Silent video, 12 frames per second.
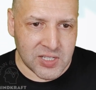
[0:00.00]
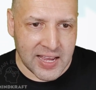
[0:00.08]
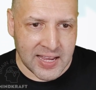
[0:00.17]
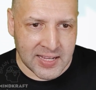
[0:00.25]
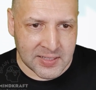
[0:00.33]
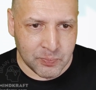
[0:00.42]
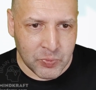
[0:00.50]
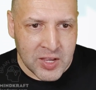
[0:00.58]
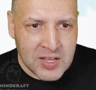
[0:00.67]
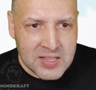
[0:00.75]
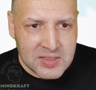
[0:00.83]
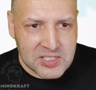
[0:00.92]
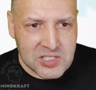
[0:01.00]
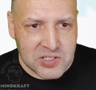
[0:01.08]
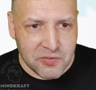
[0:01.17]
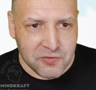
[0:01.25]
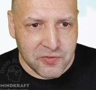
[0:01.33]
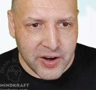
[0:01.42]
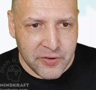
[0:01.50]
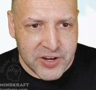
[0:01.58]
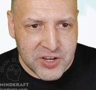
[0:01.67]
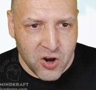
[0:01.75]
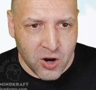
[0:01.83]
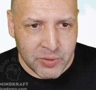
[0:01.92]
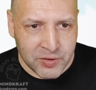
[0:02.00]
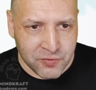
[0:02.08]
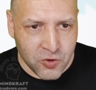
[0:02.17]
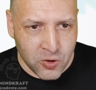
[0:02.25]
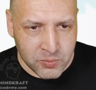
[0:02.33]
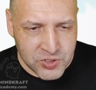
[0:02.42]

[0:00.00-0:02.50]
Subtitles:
and this is a very common form.